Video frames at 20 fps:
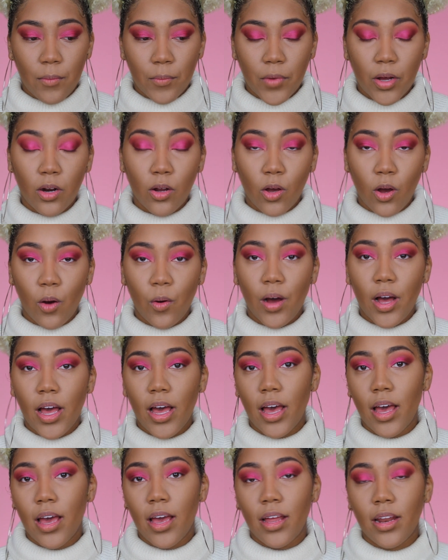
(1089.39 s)
I'm going to go
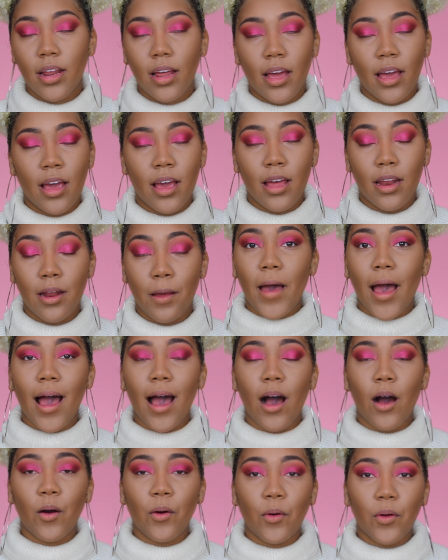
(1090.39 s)
ahead and
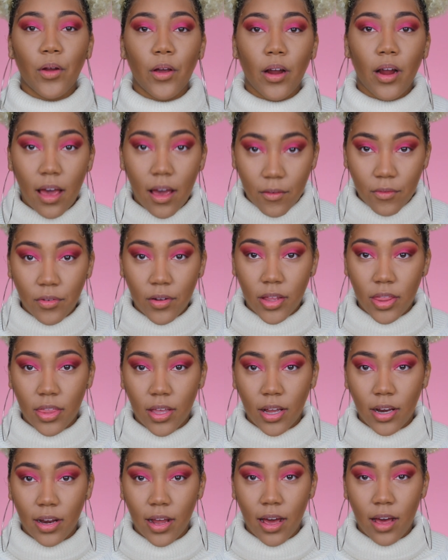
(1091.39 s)
powder
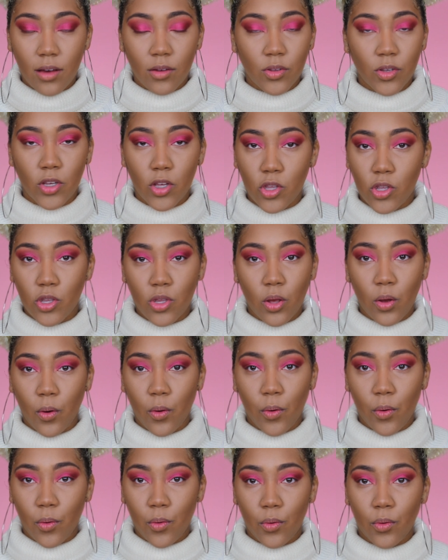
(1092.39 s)
everything down just
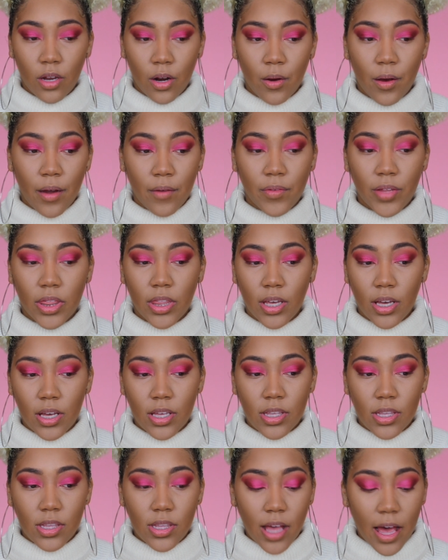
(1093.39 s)
so, you know, everything
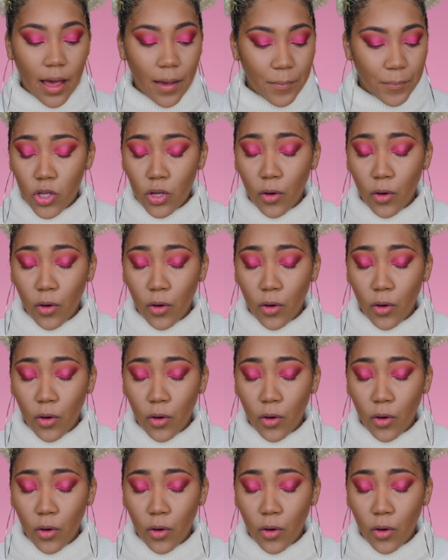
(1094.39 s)
is set.